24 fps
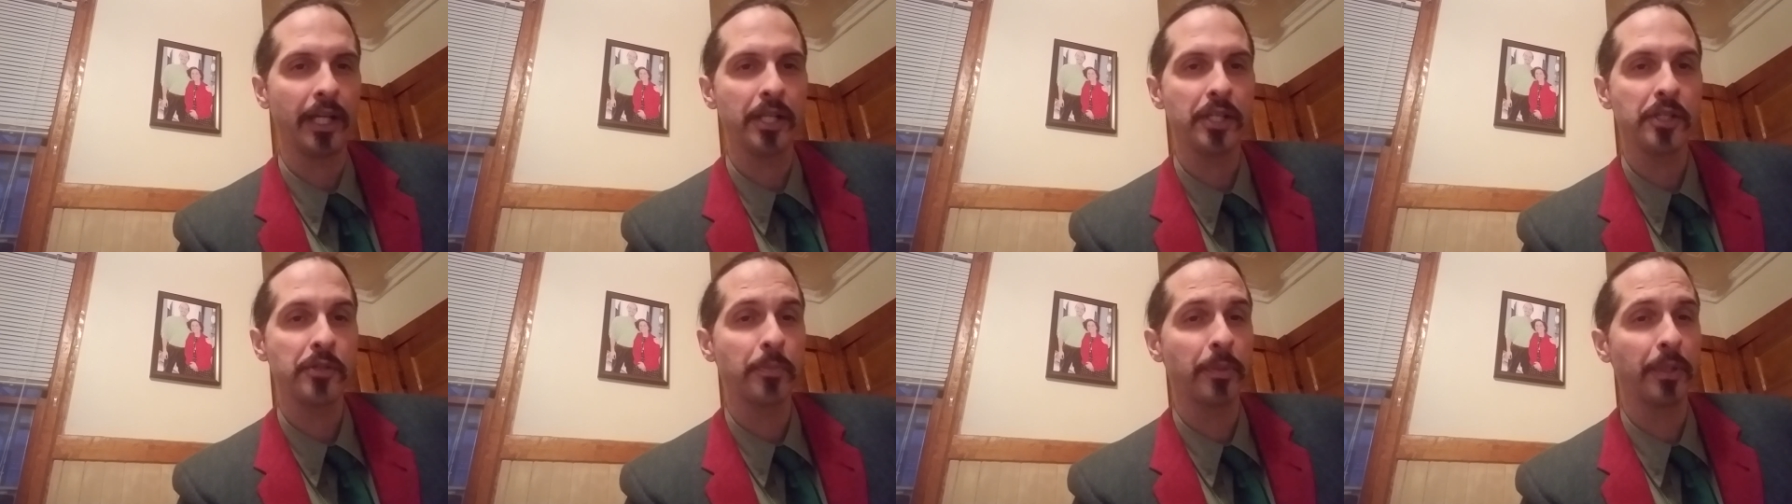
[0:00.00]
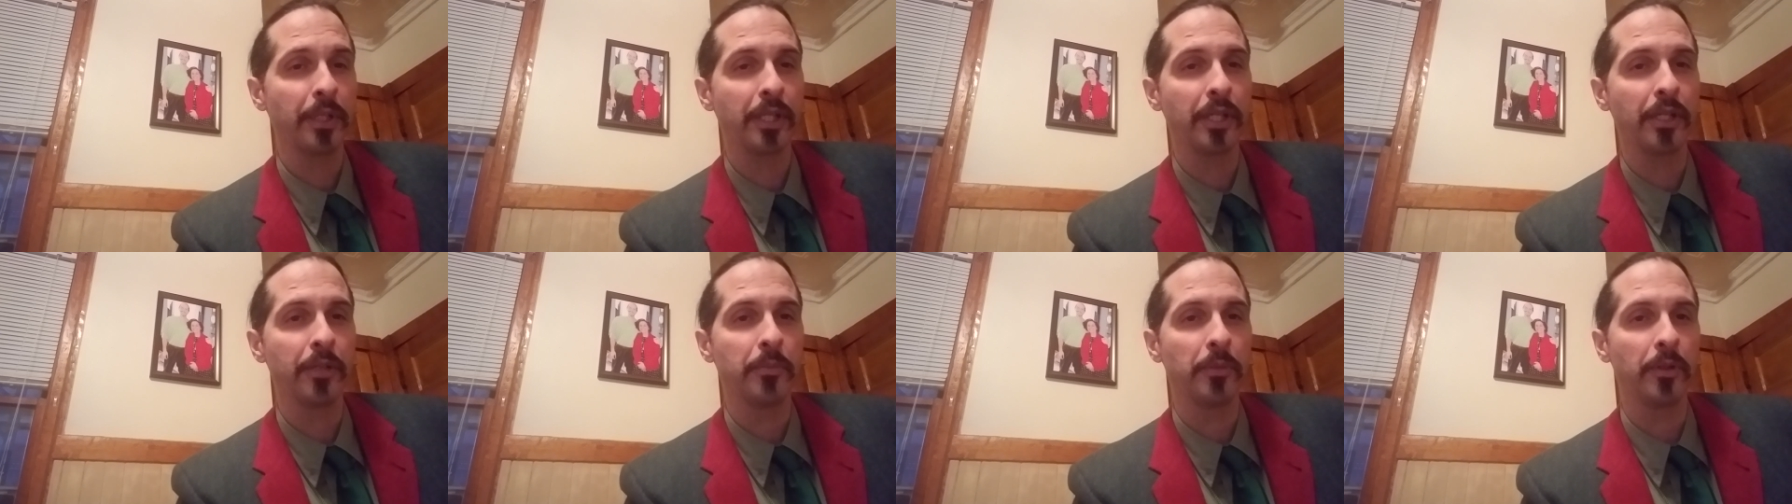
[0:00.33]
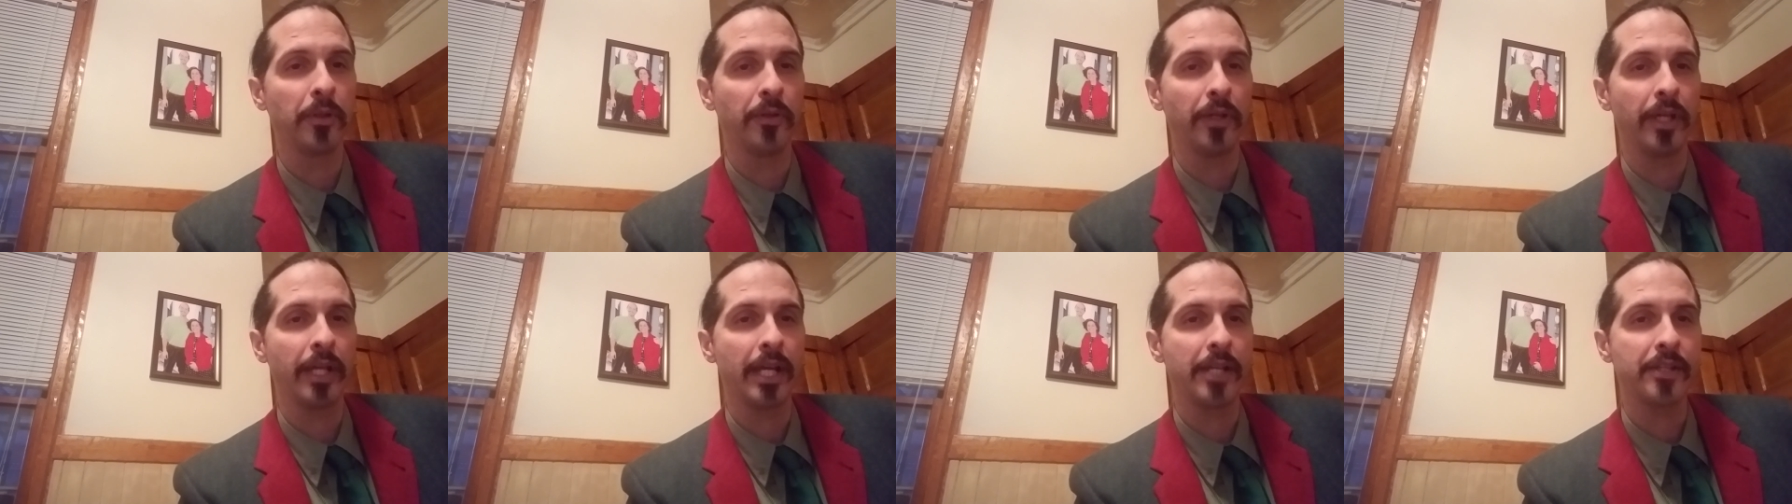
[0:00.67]
It's a pretty good
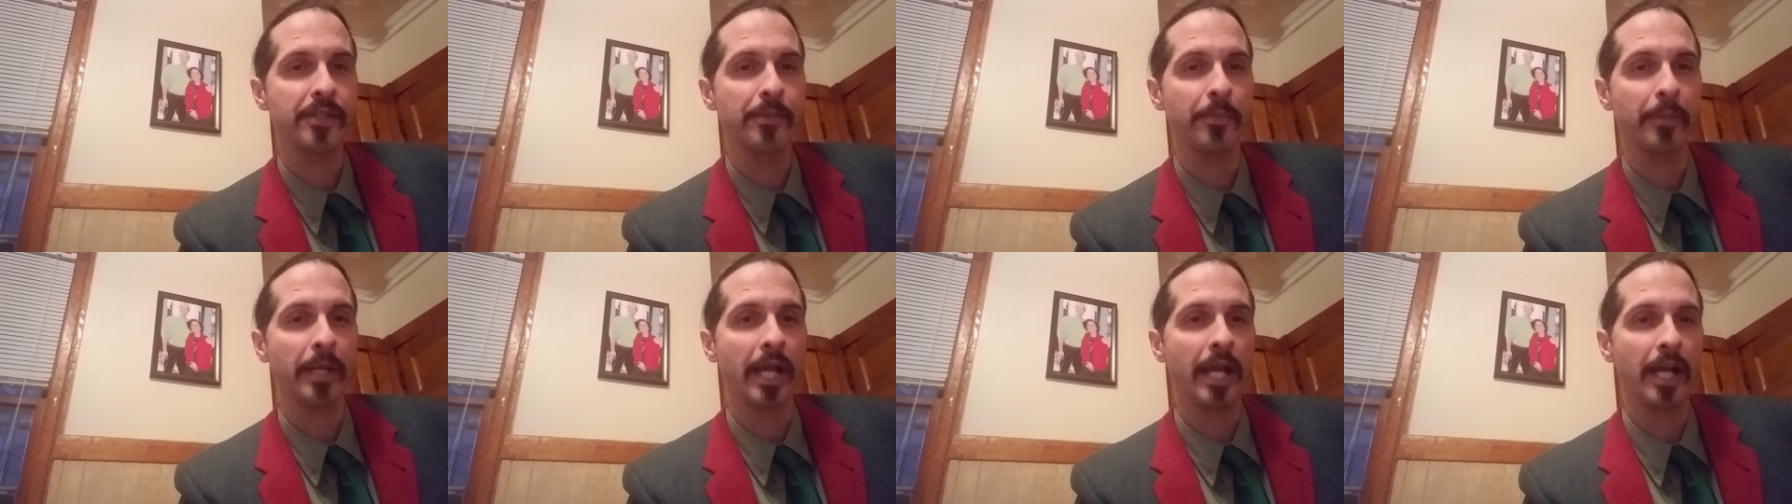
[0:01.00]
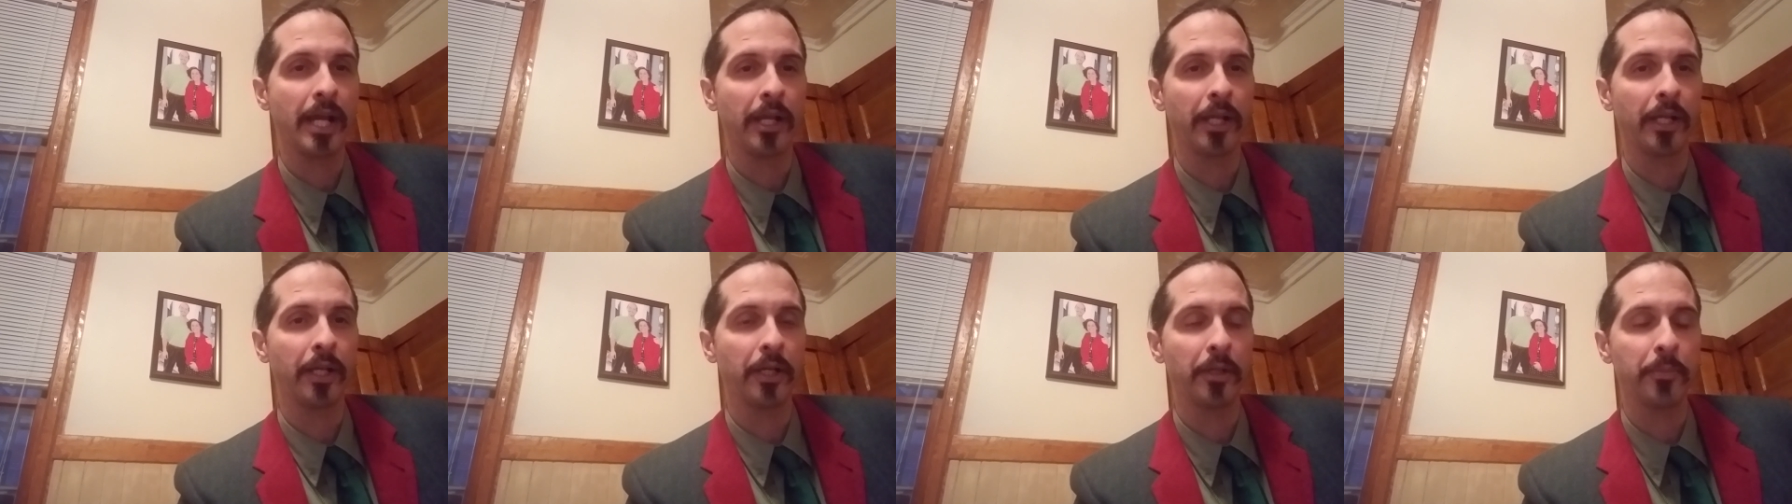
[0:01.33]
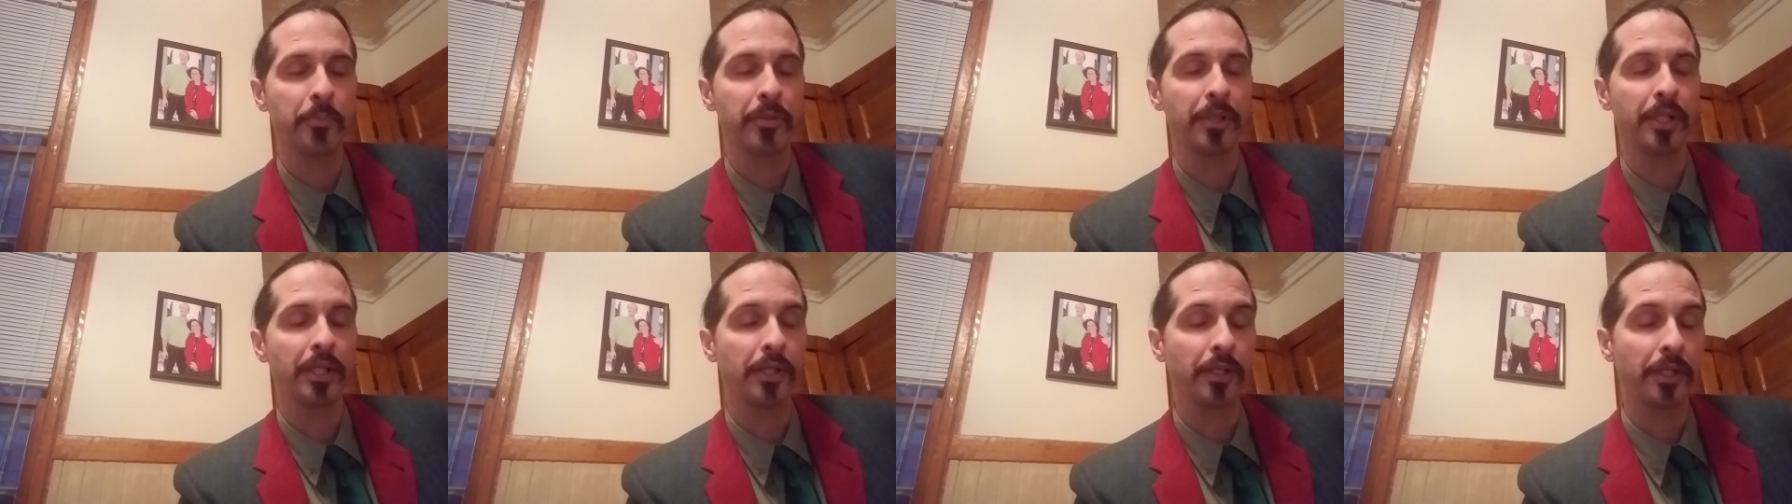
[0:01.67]
movie. It has some good,
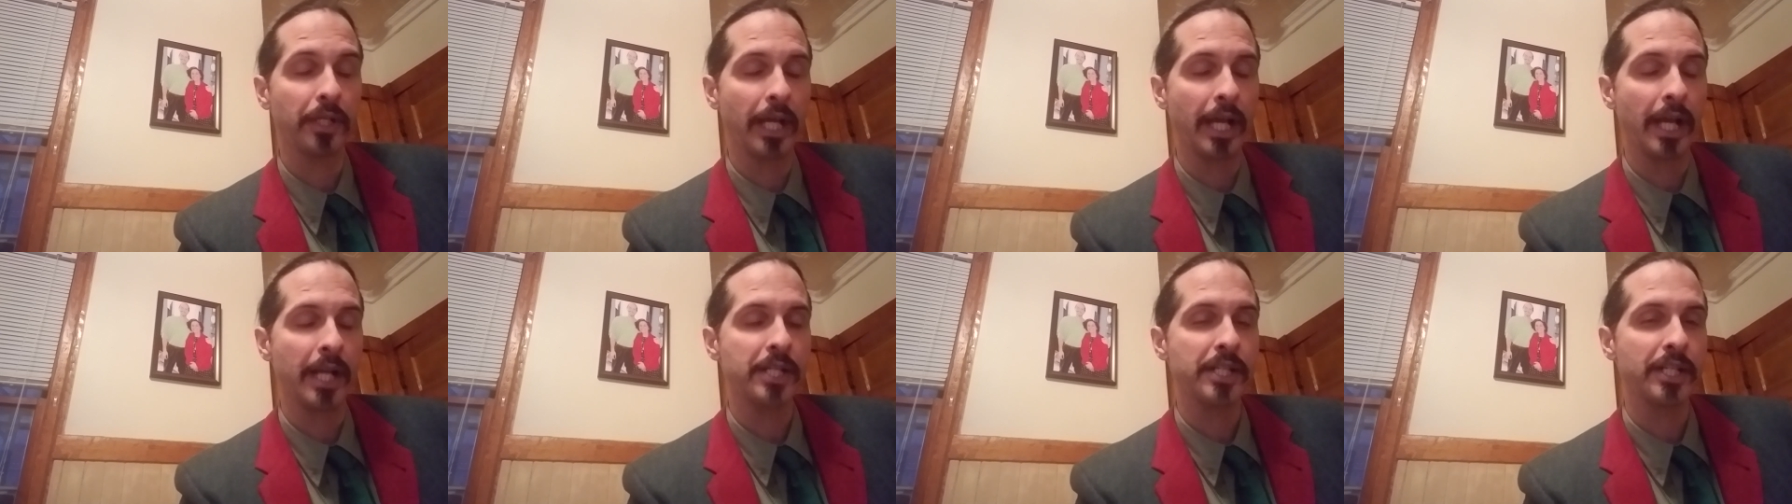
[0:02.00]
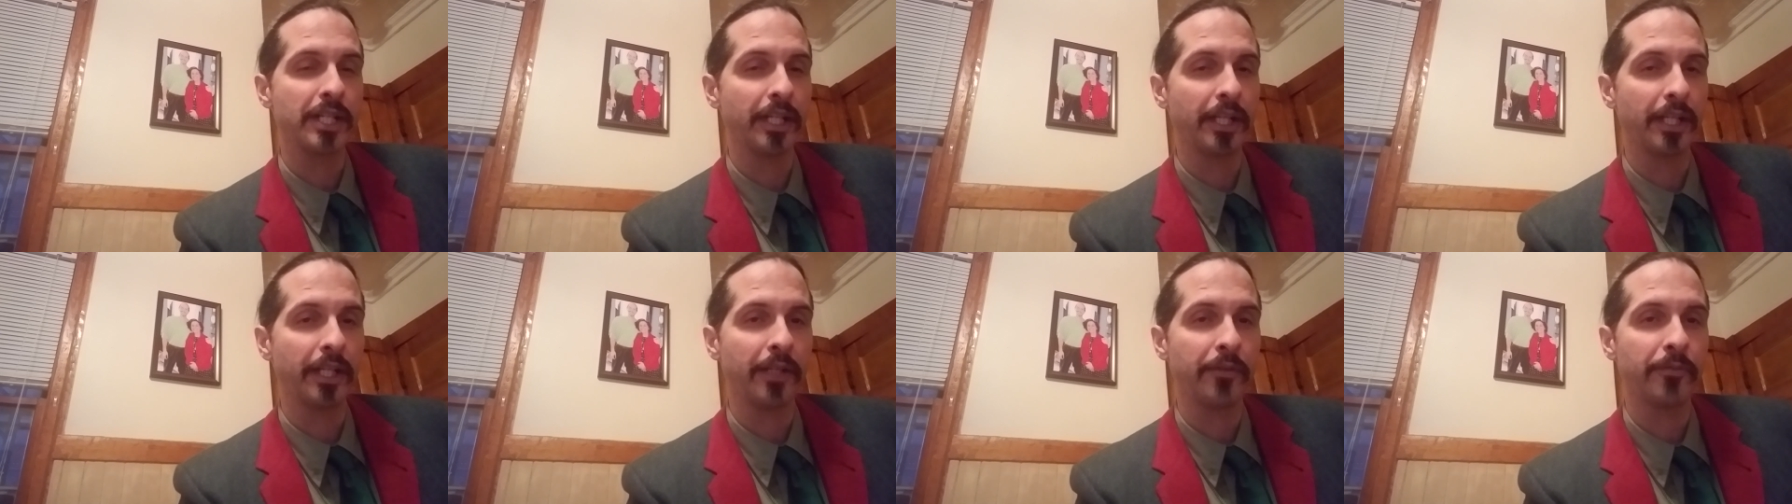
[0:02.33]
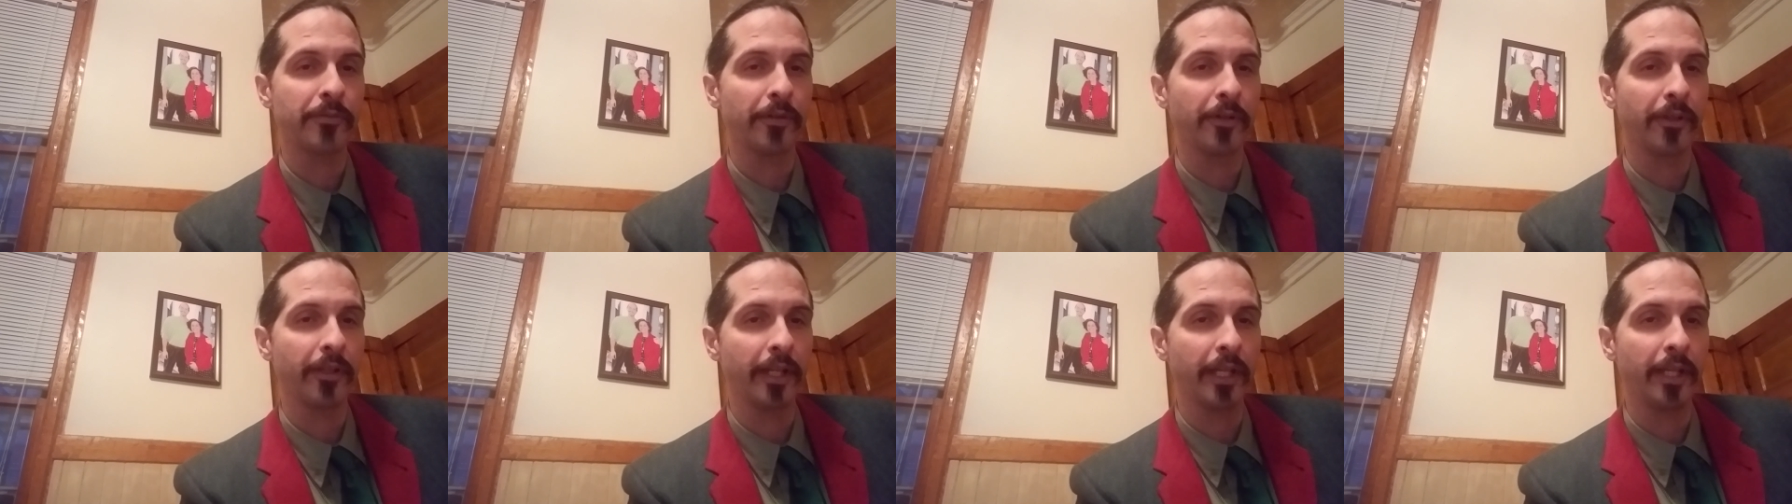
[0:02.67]
pretty good action in it
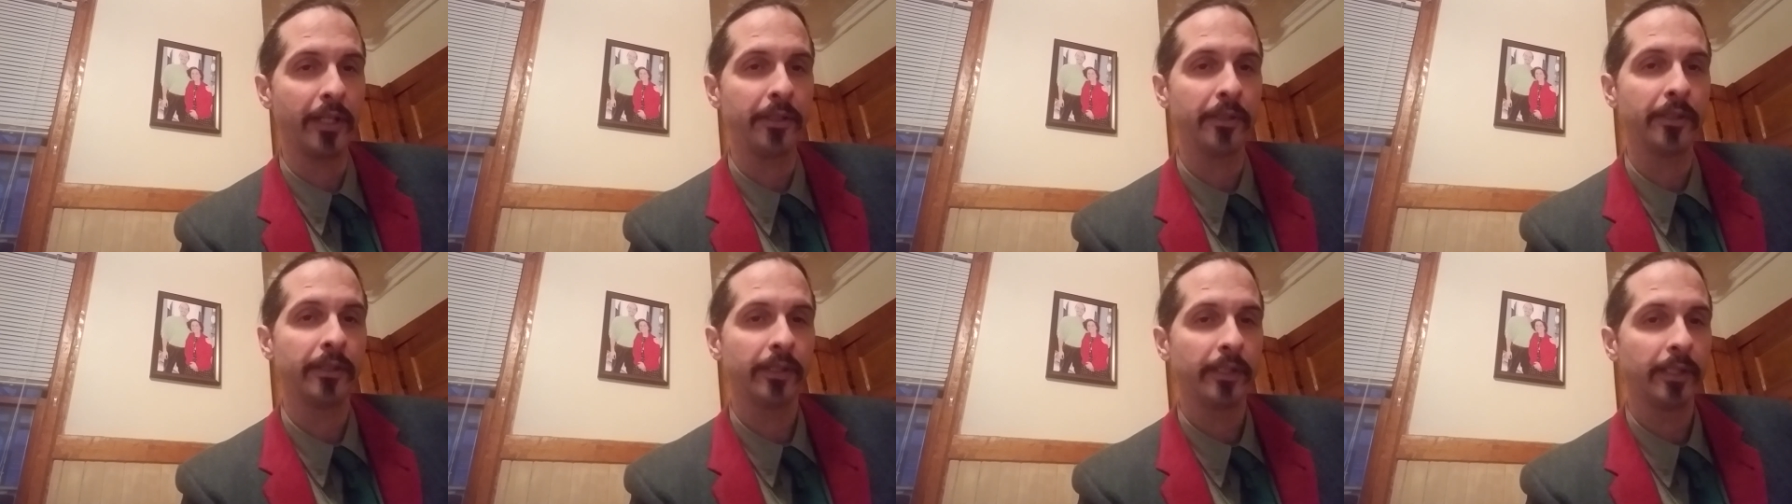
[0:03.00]
for then.